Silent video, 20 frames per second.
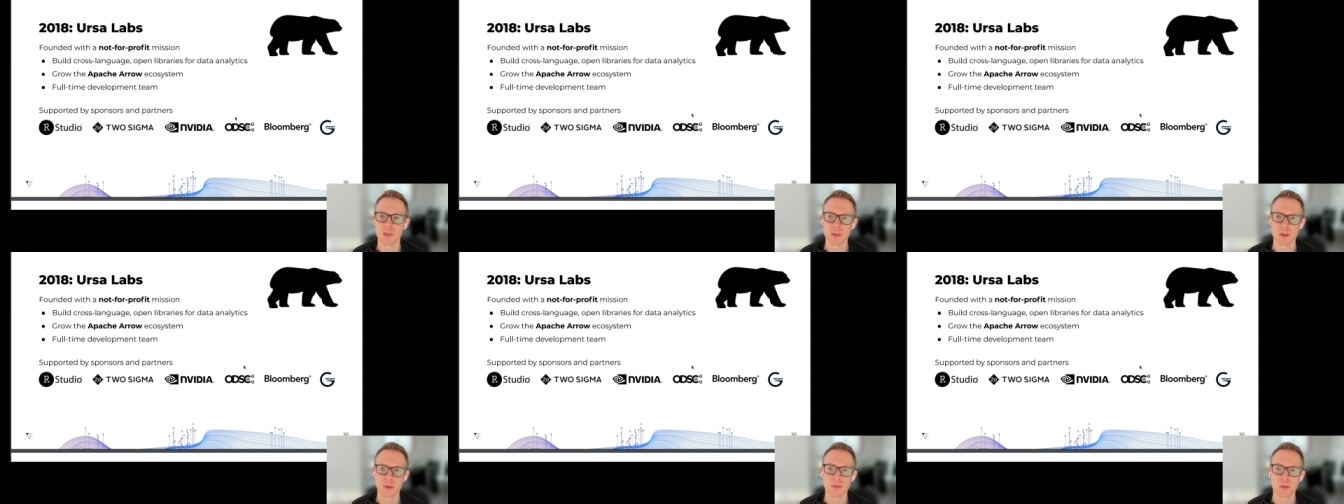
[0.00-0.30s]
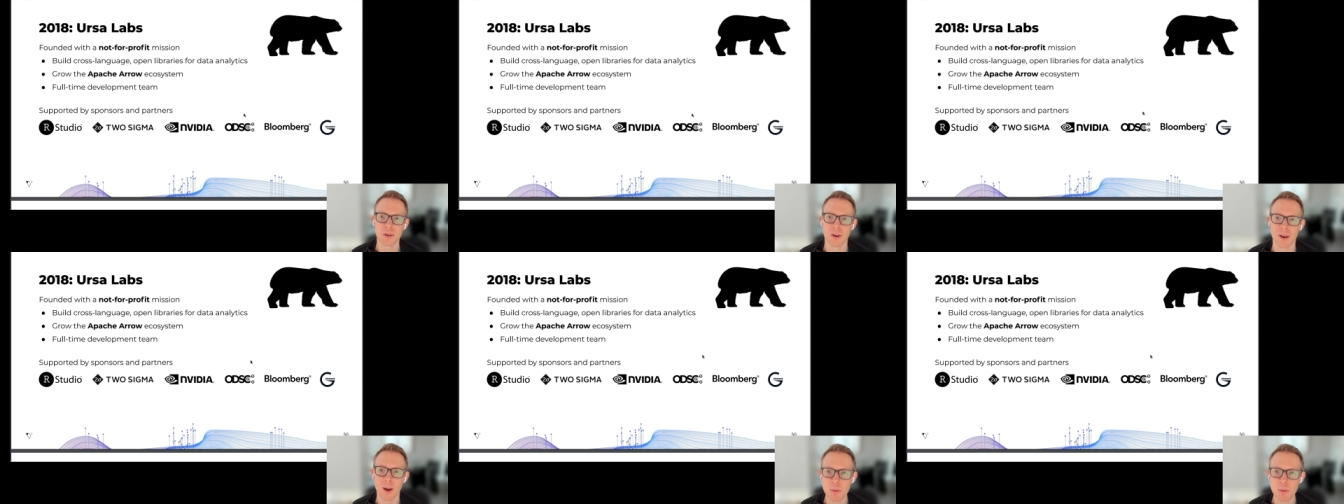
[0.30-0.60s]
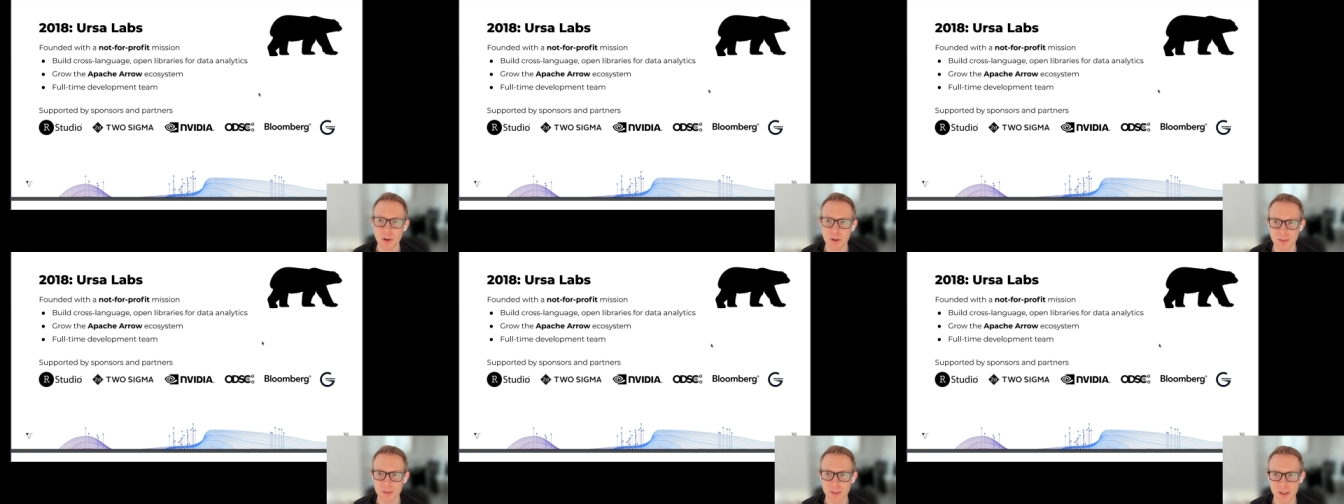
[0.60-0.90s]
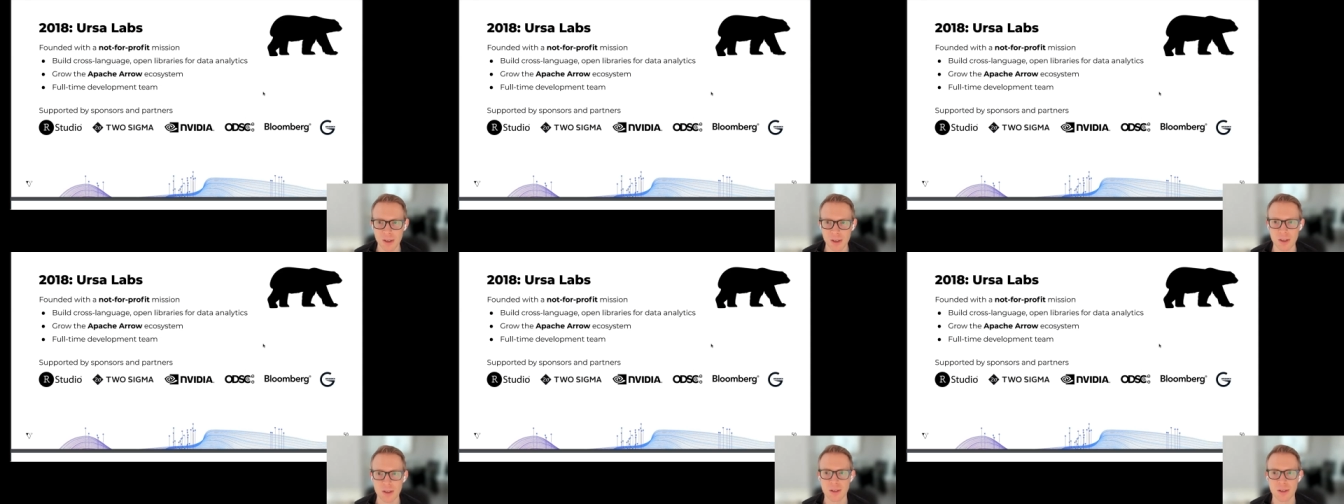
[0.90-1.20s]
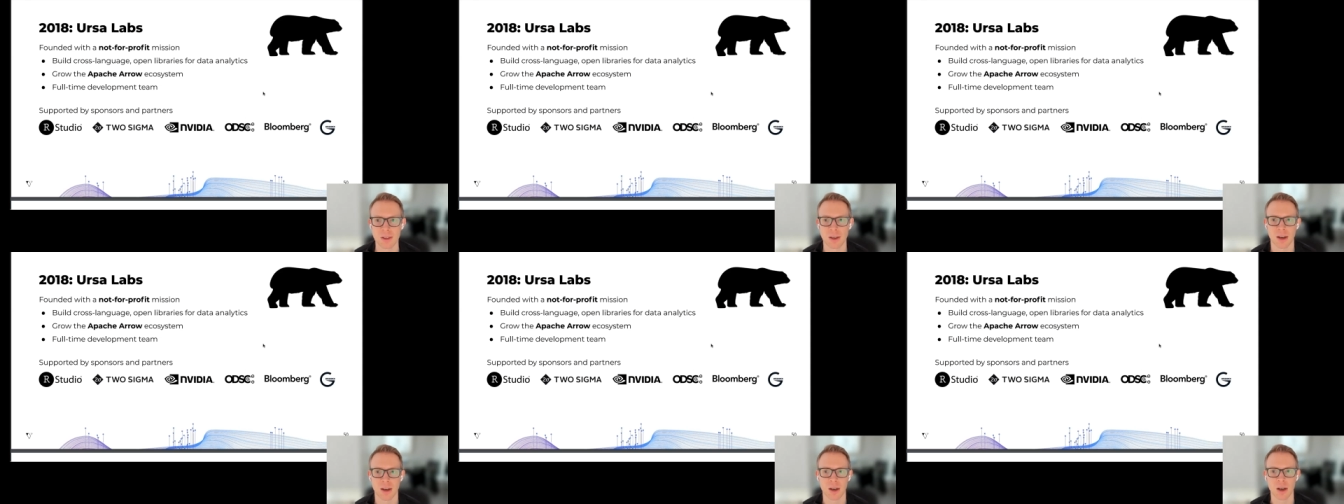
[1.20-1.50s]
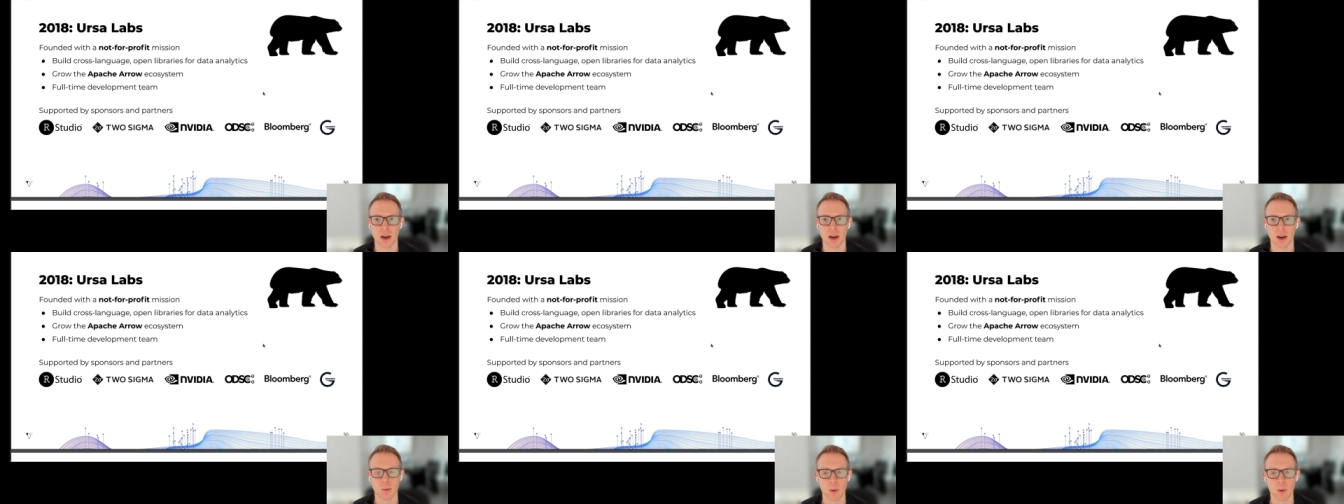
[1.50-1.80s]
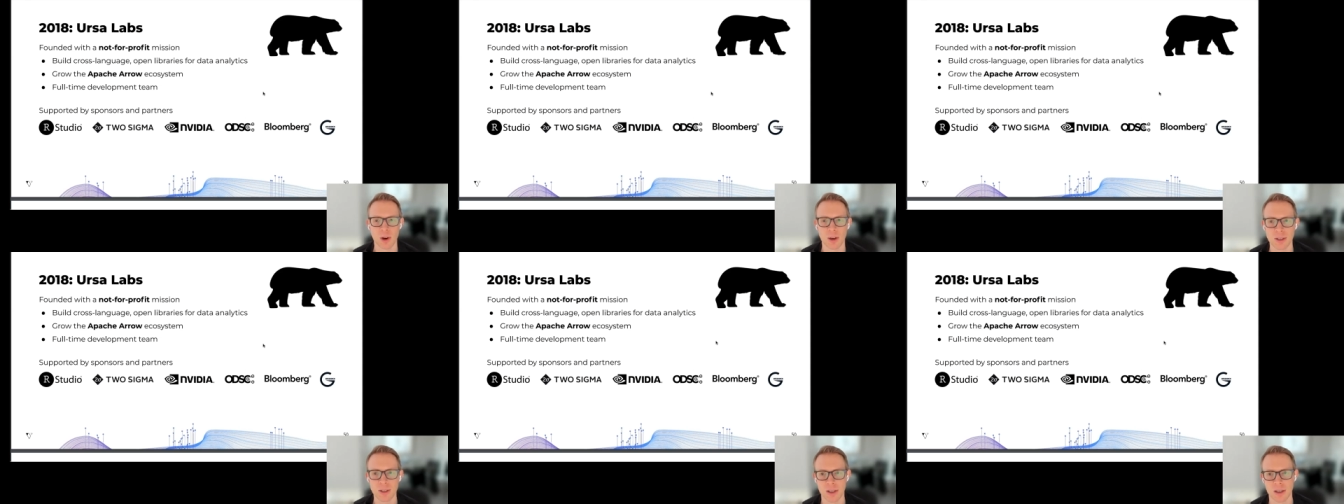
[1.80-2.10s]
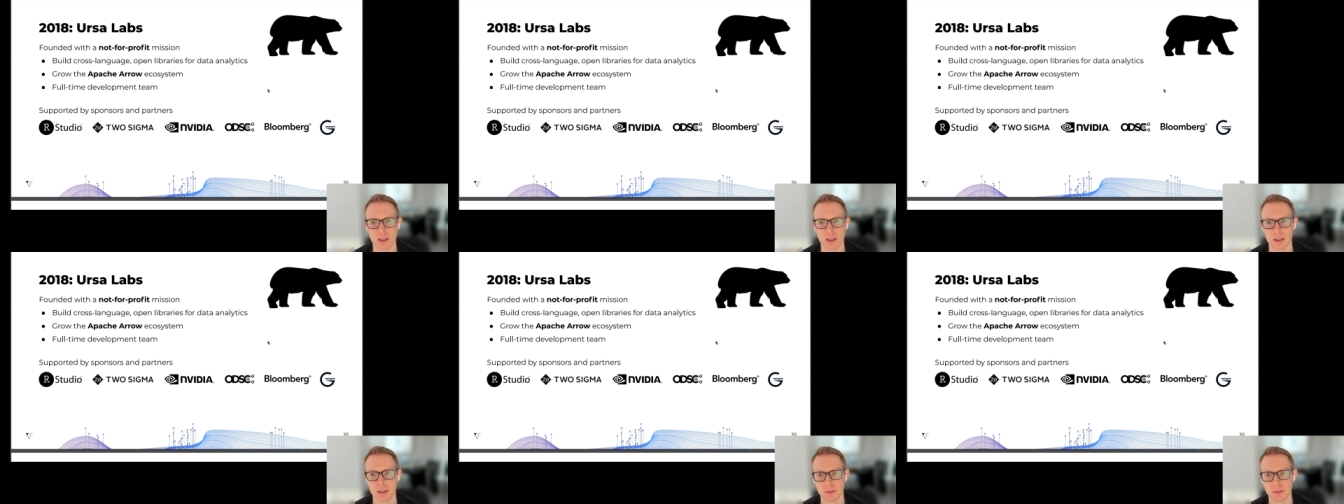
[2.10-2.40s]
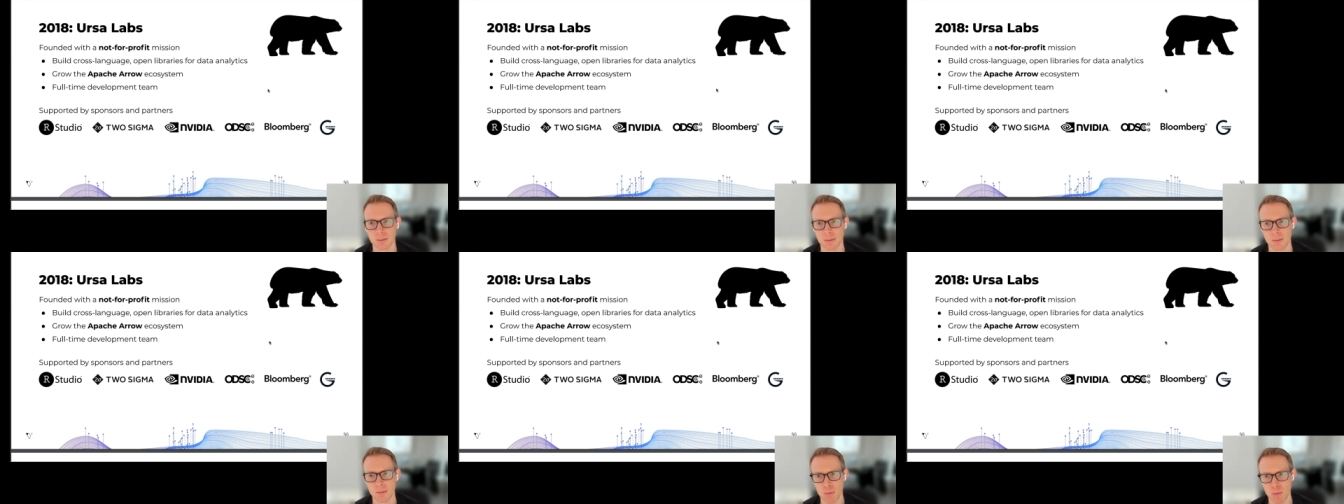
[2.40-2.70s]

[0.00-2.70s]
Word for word: so for a number of years, I, I worked on